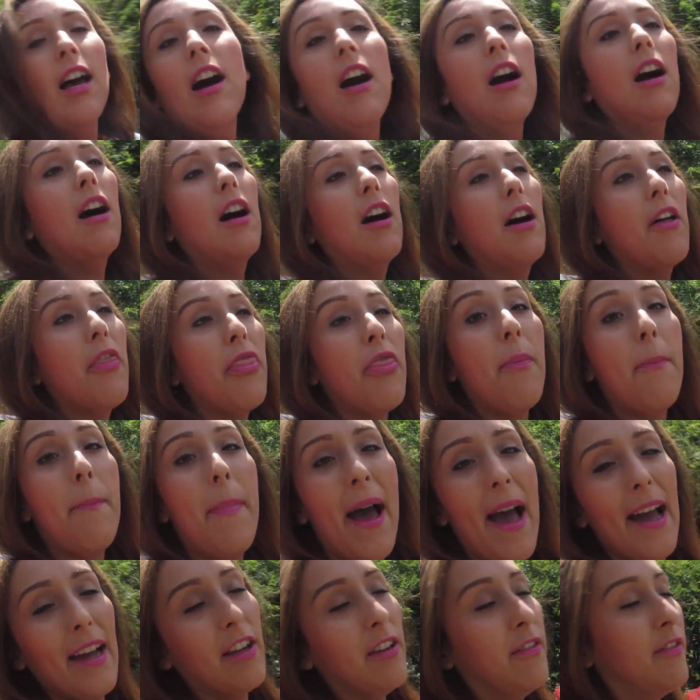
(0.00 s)
uh, the
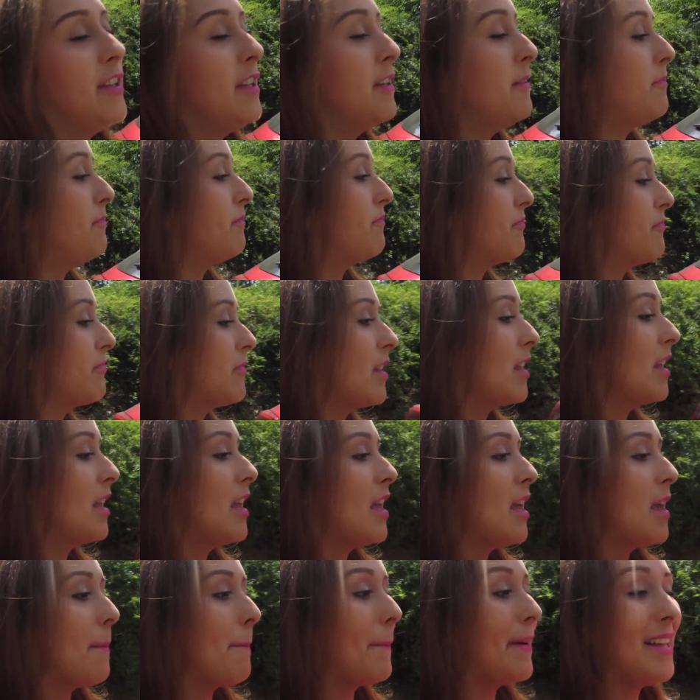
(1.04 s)
back of it,
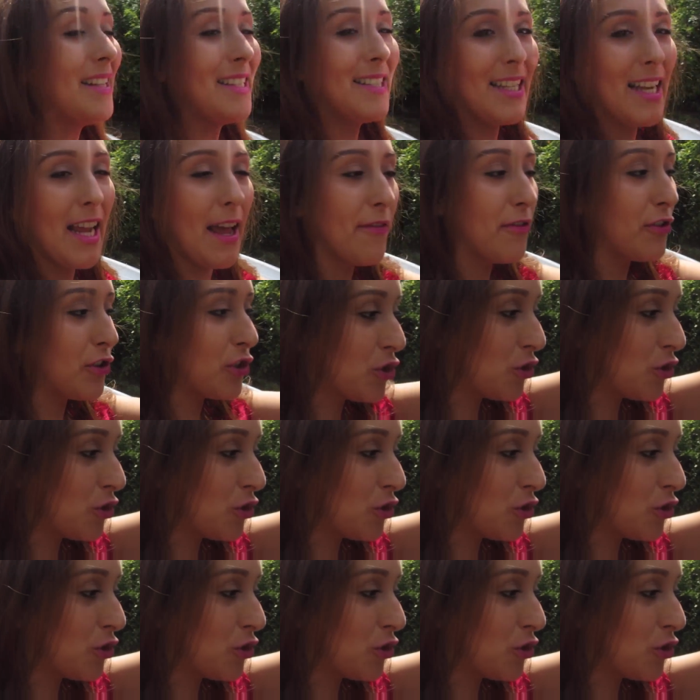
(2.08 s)
but it didn't have the